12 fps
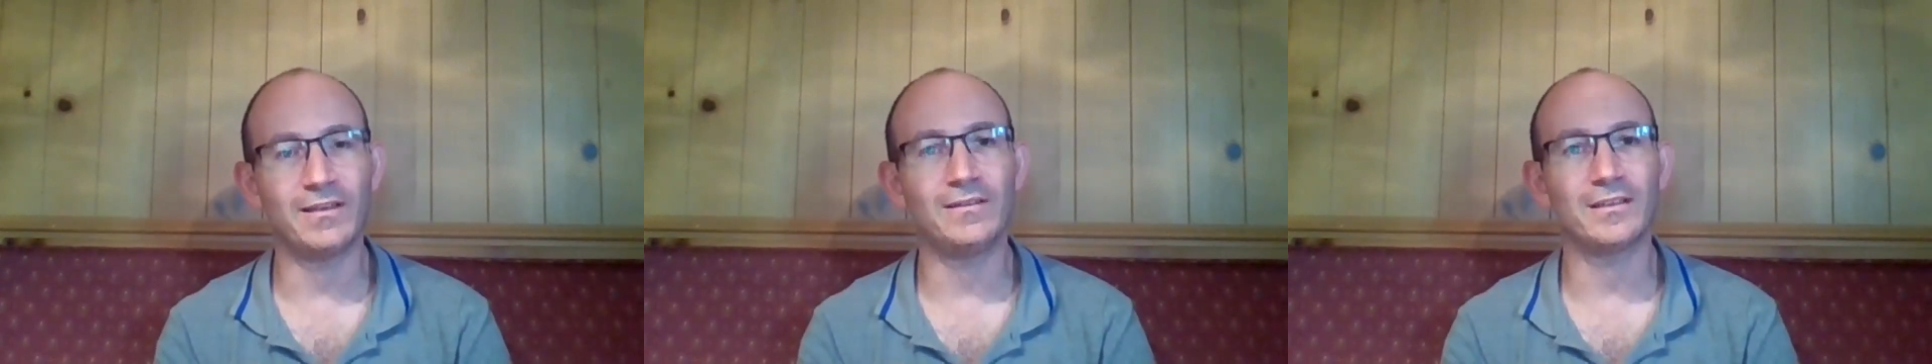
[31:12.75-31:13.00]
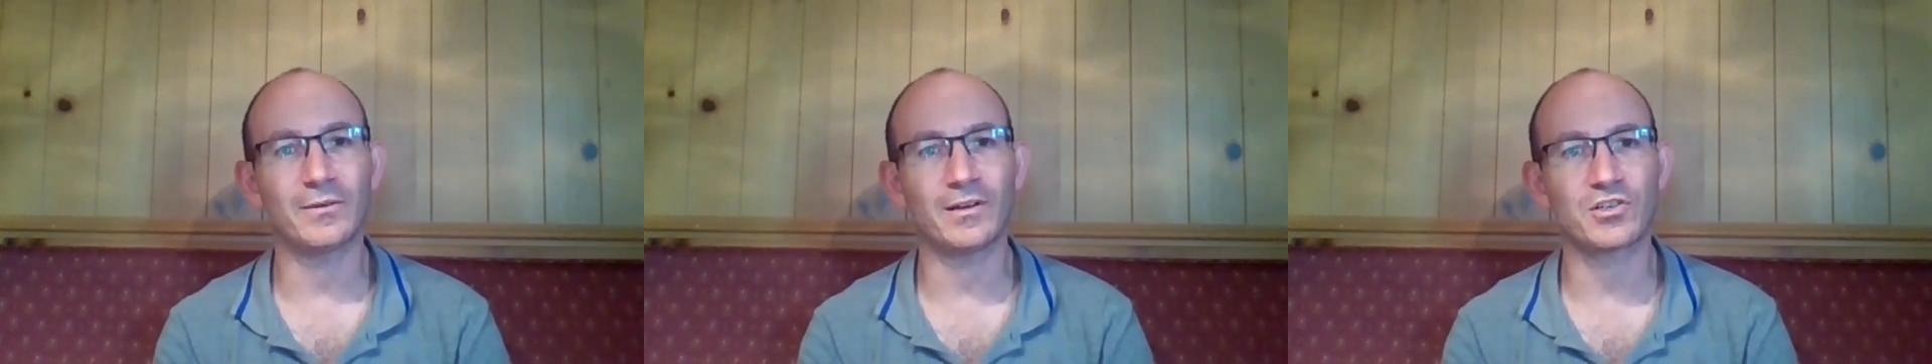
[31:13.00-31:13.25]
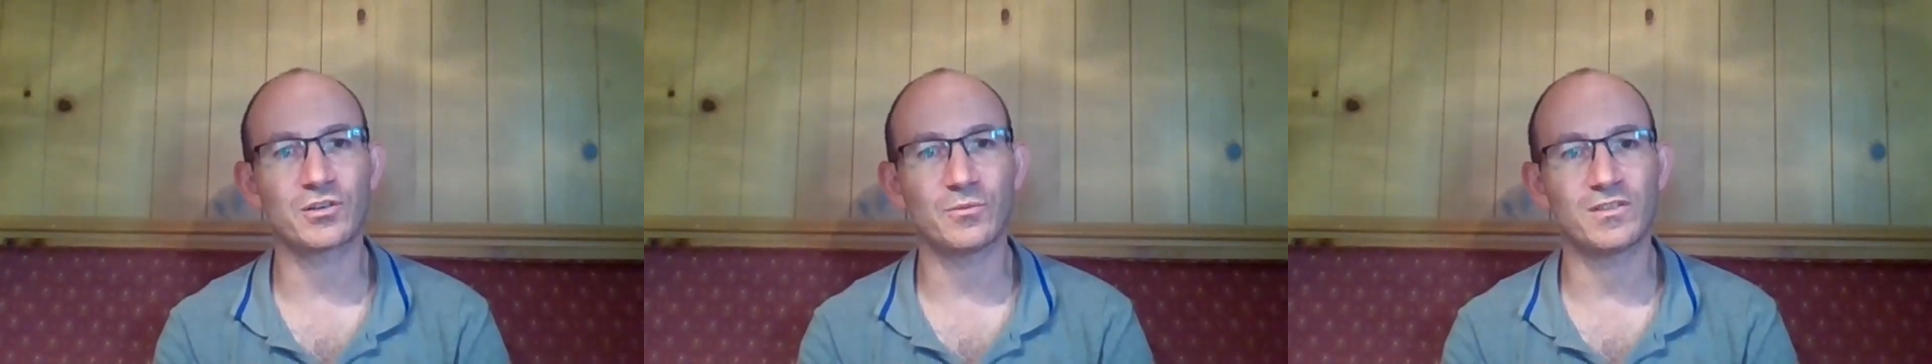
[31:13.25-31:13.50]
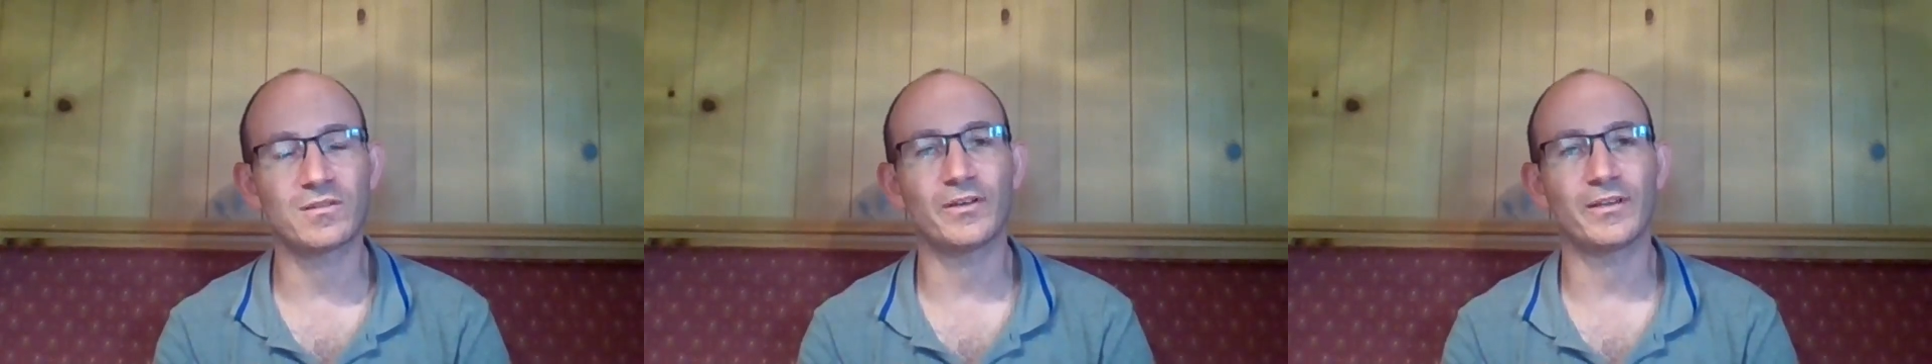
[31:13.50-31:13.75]
interaction with
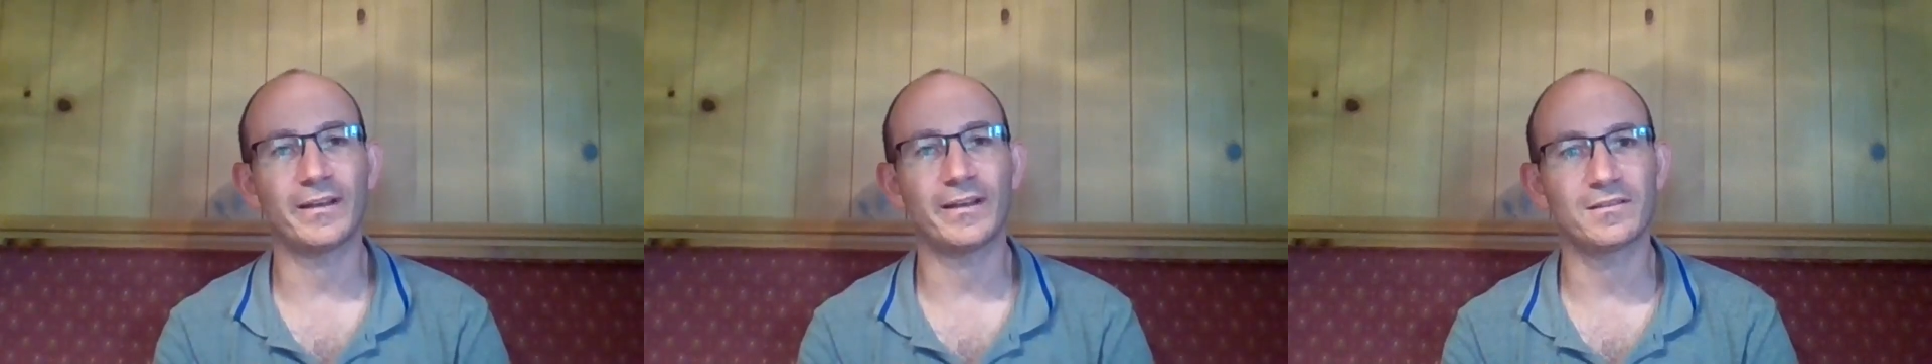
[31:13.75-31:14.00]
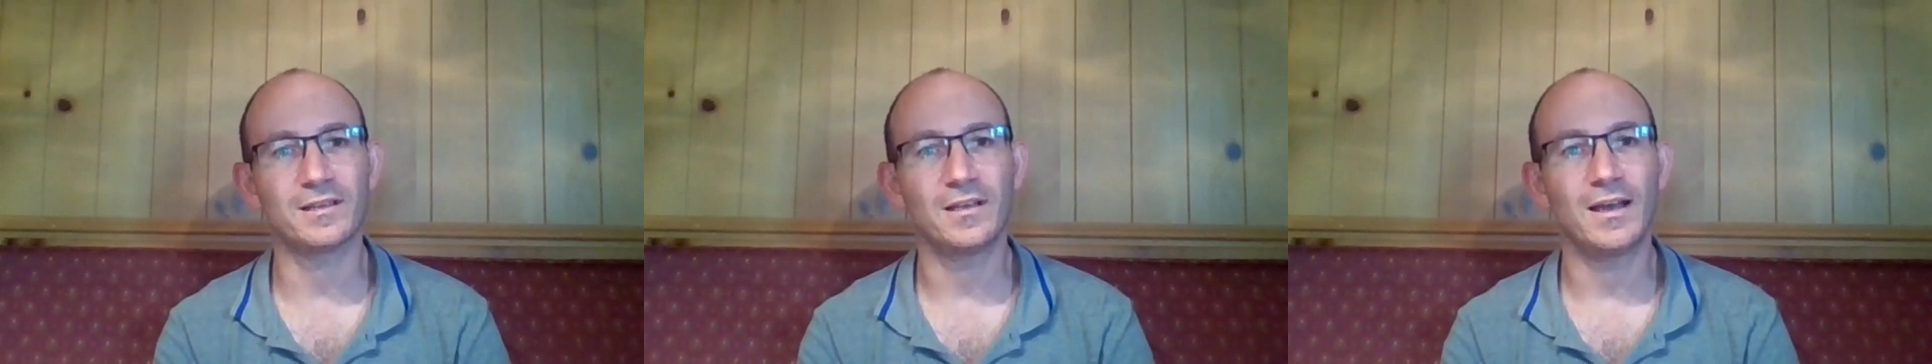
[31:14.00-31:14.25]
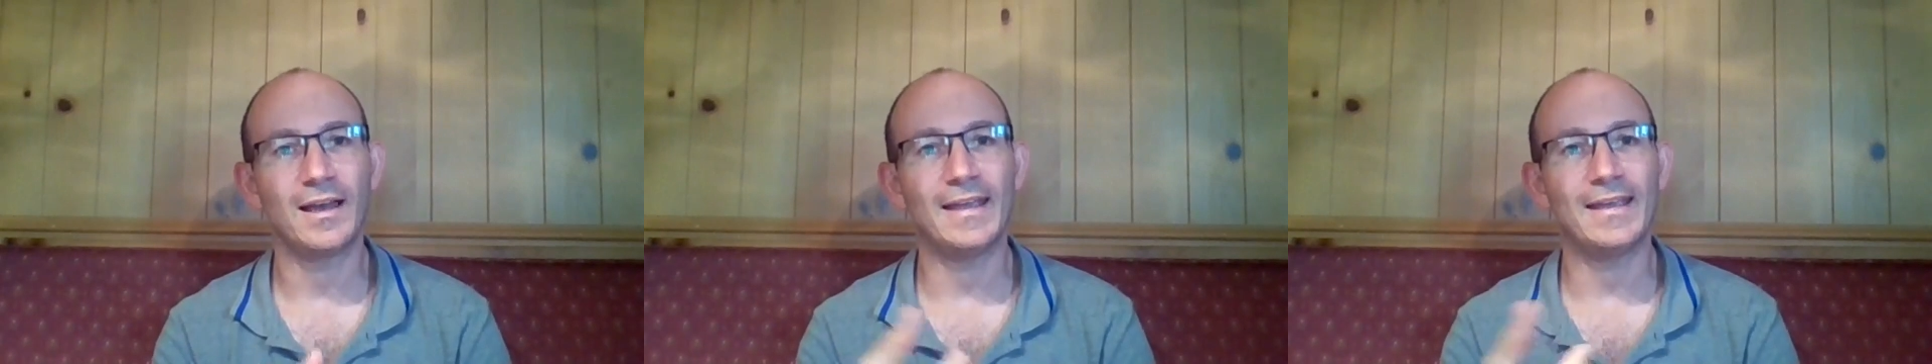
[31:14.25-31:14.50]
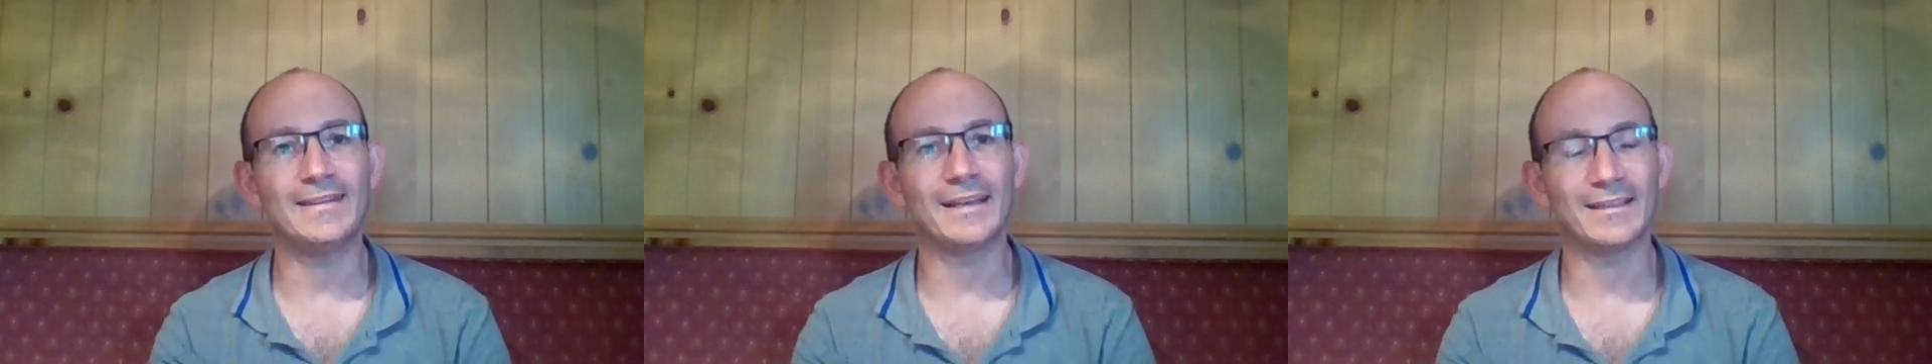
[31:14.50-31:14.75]
someone else
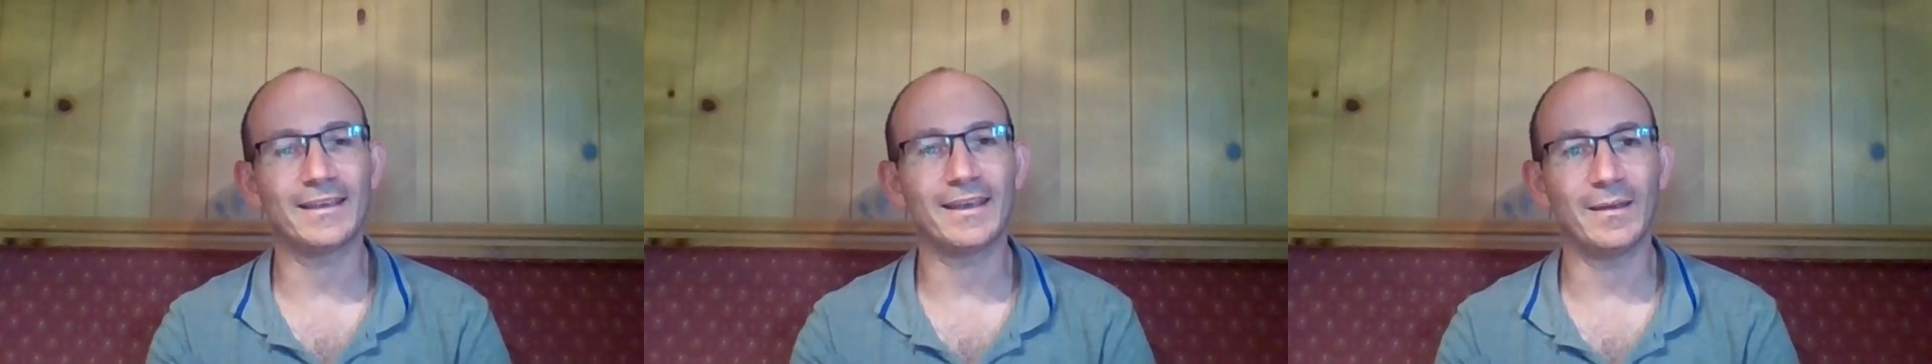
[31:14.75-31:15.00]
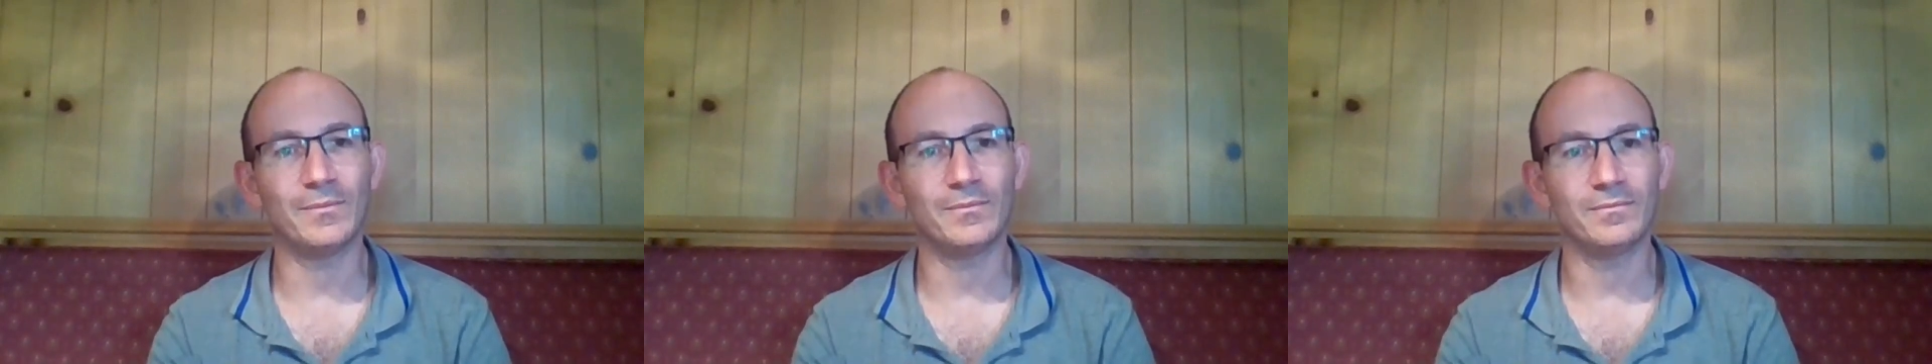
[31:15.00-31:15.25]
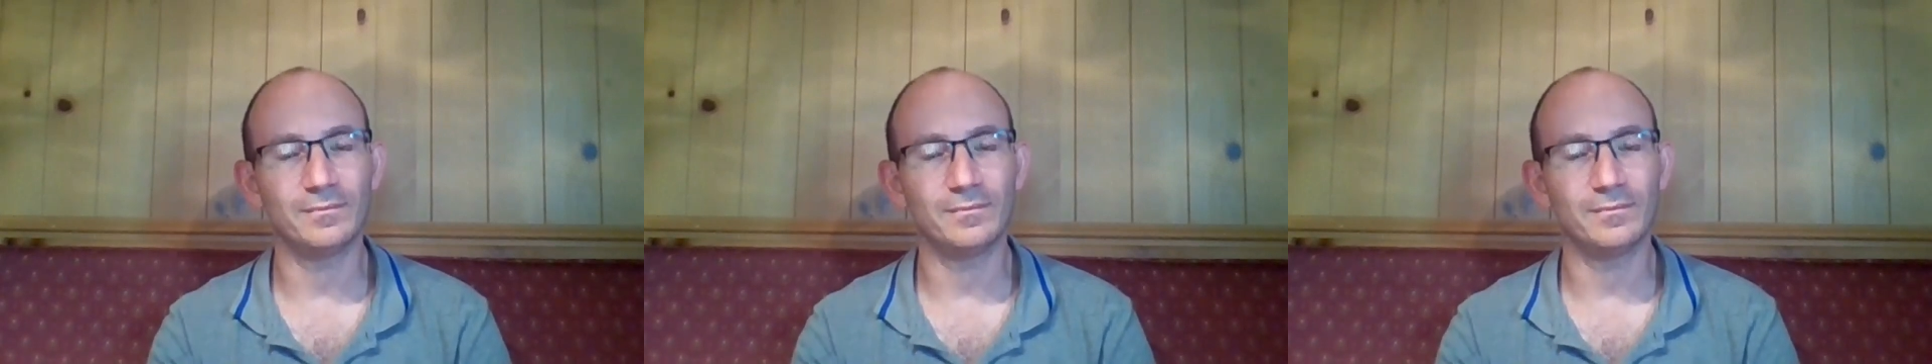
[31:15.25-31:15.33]
in that game.